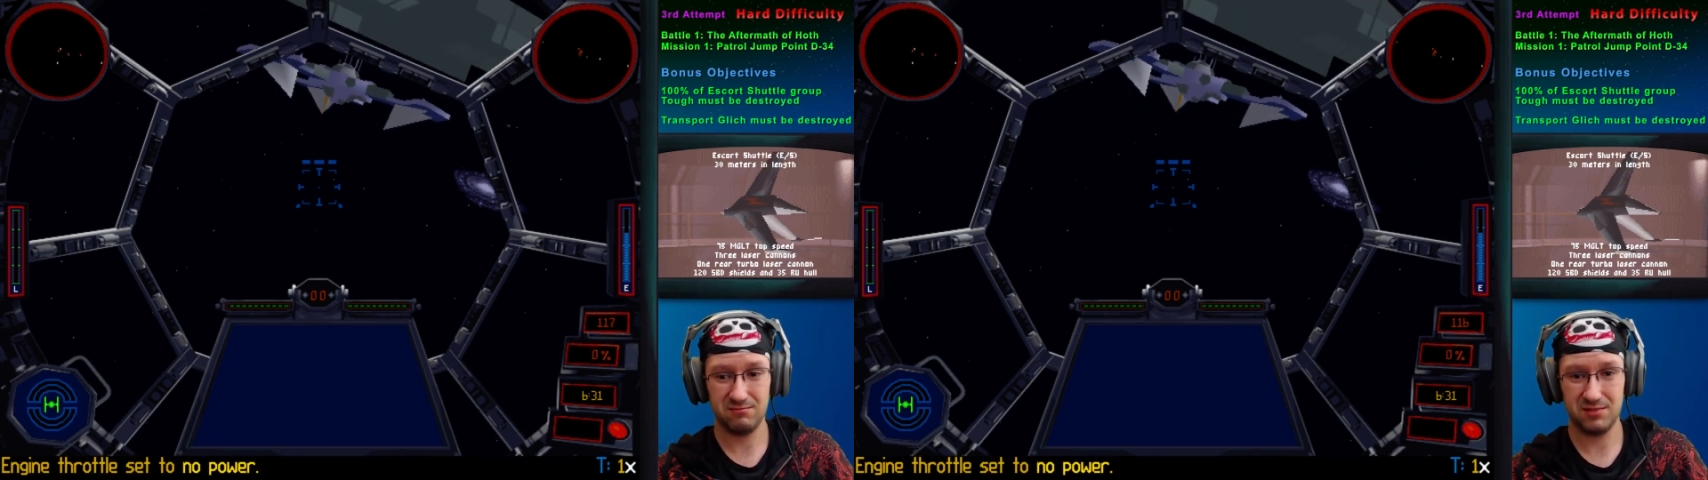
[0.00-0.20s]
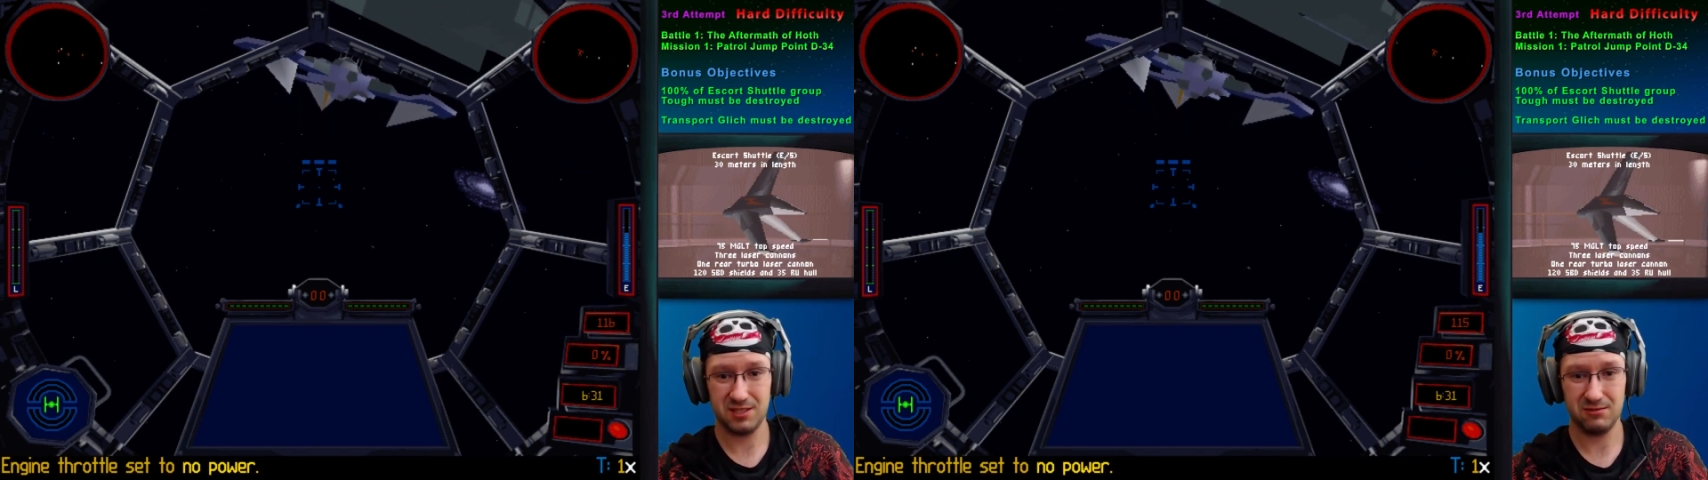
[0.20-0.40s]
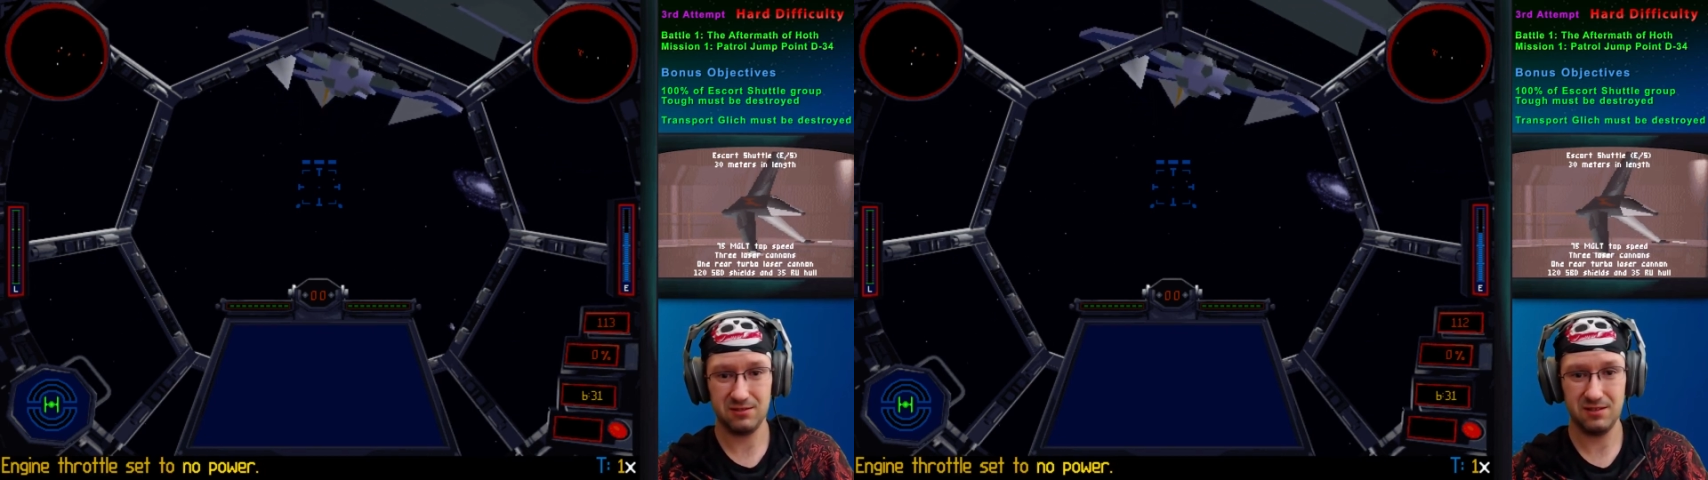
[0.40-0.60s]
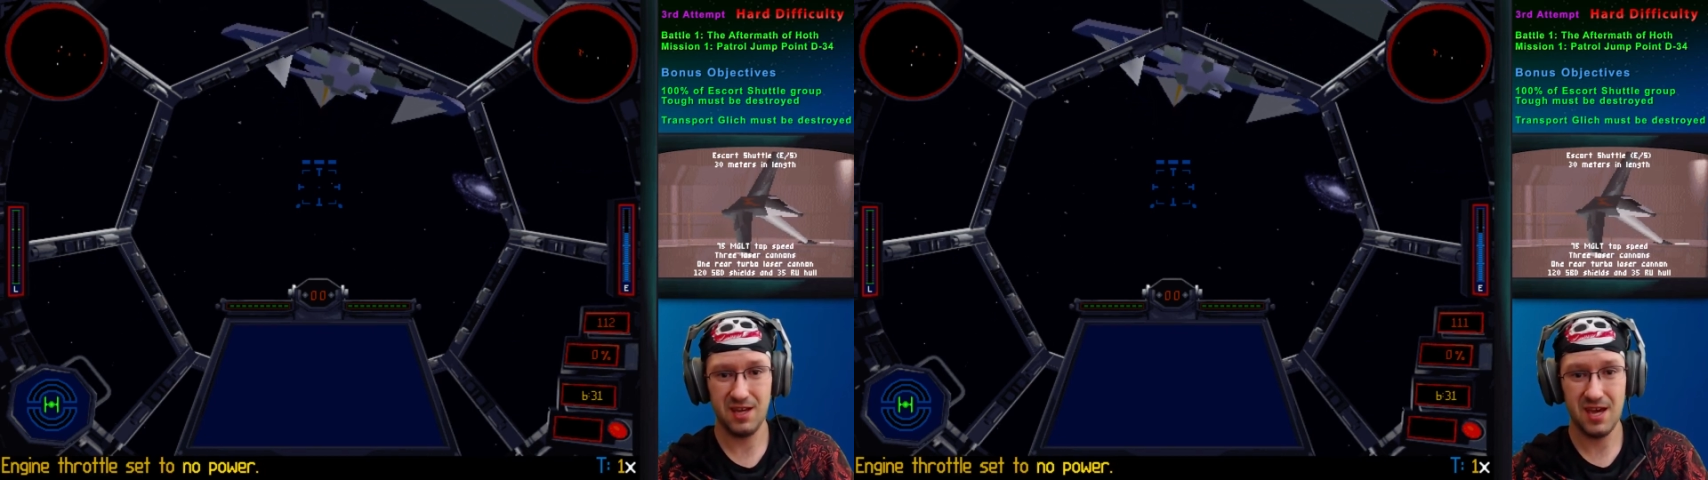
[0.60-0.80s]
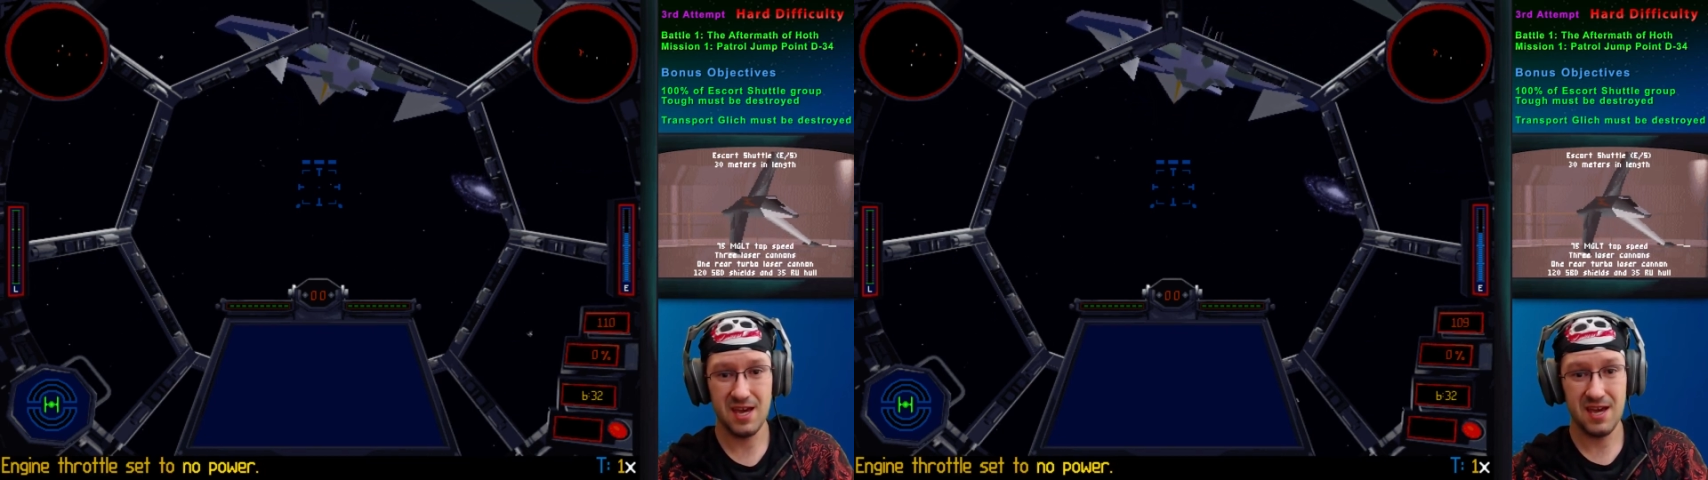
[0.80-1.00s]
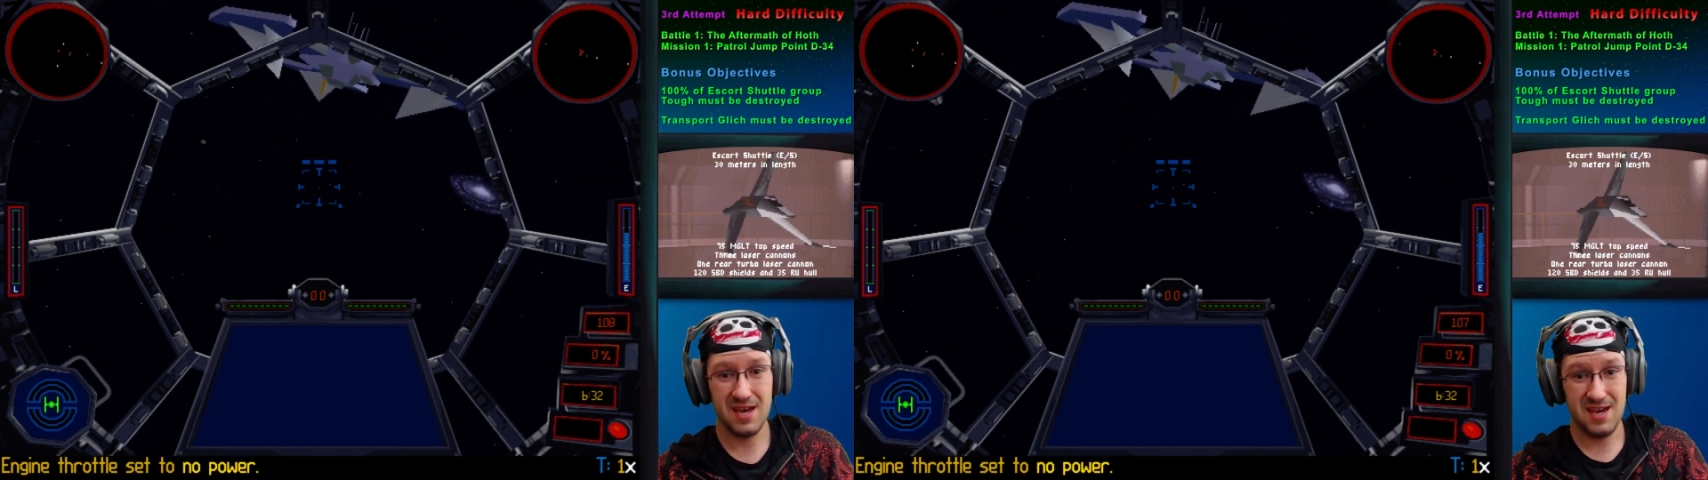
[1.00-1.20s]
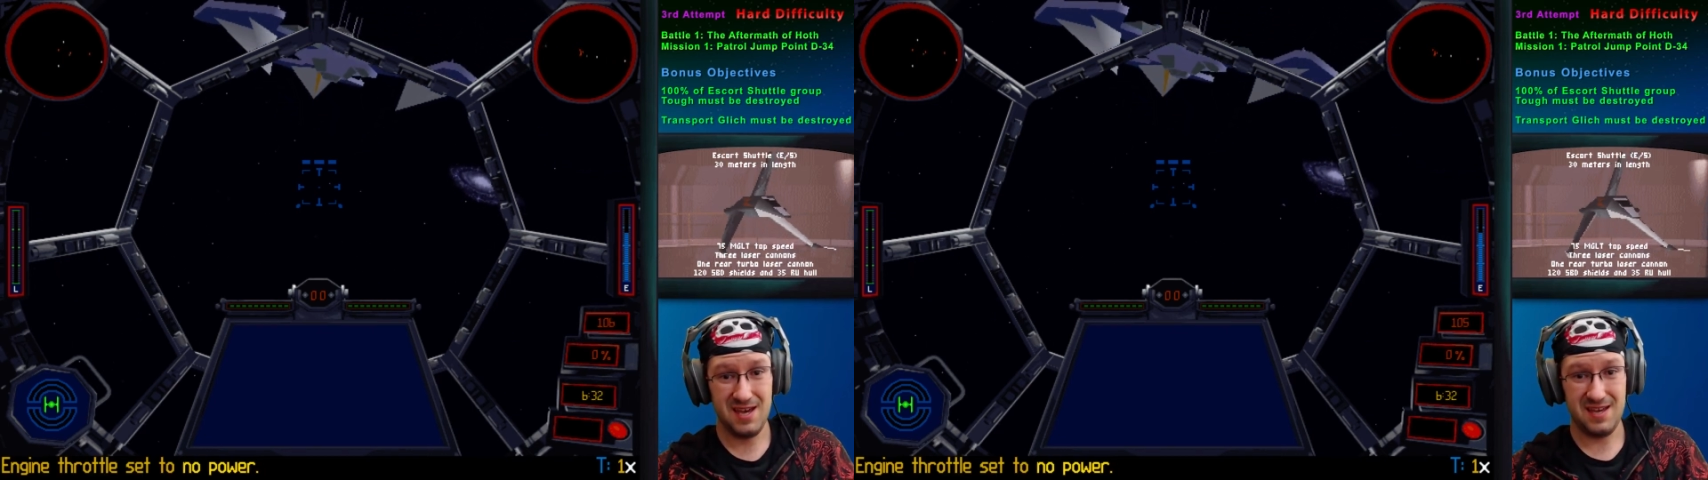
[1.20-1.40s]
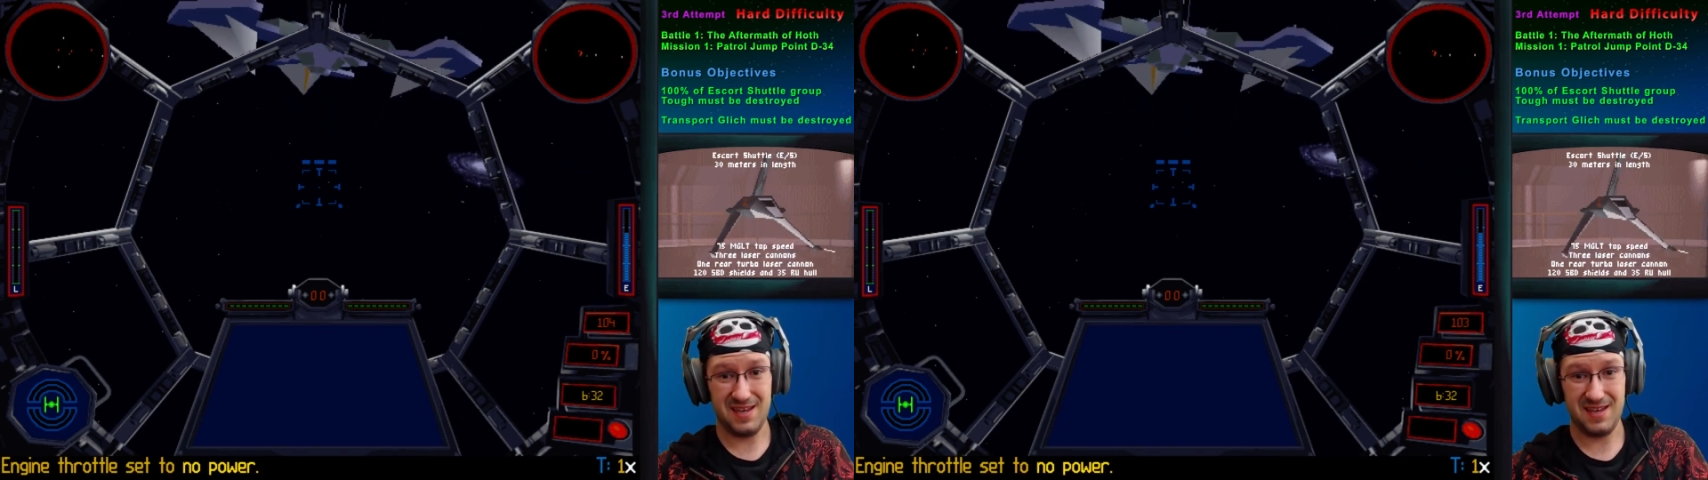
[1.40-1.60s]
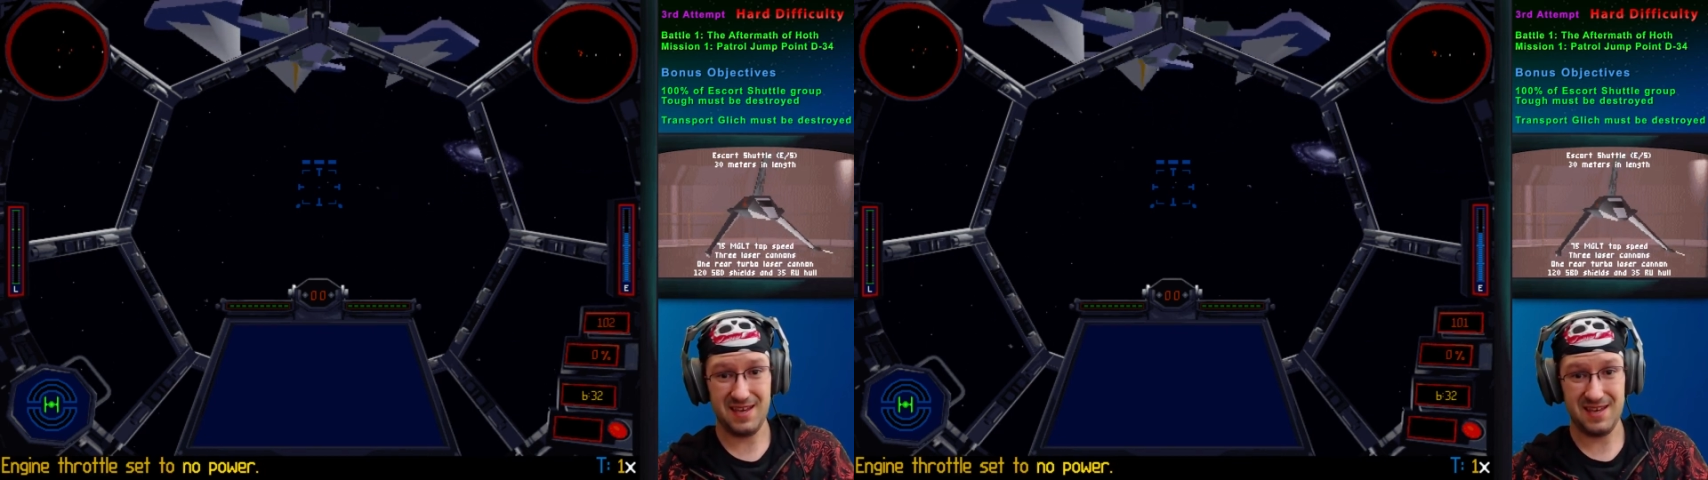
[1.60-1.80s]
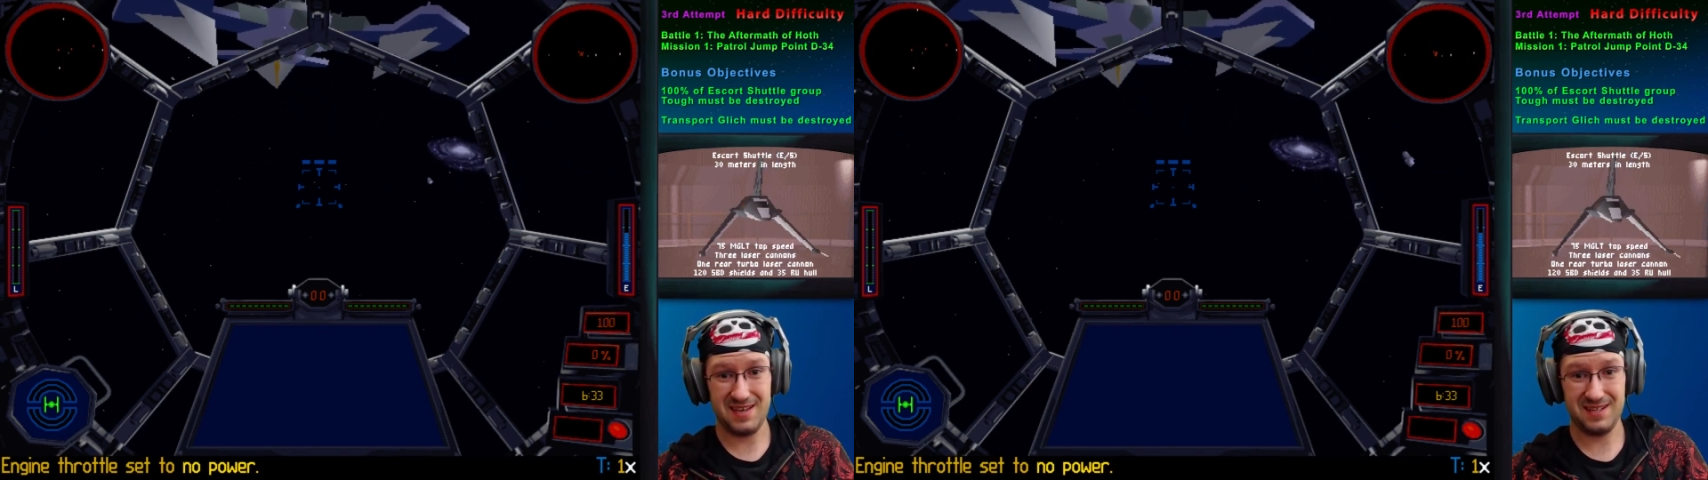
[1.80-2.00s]
shielded.
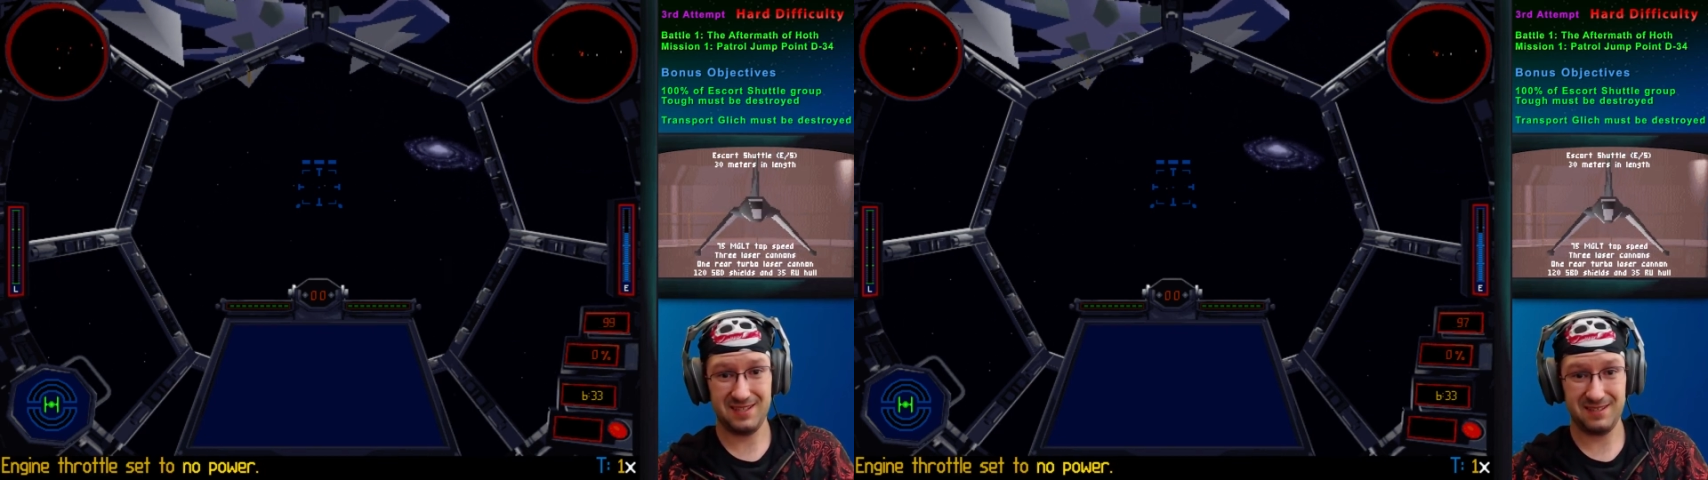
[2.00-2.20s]
And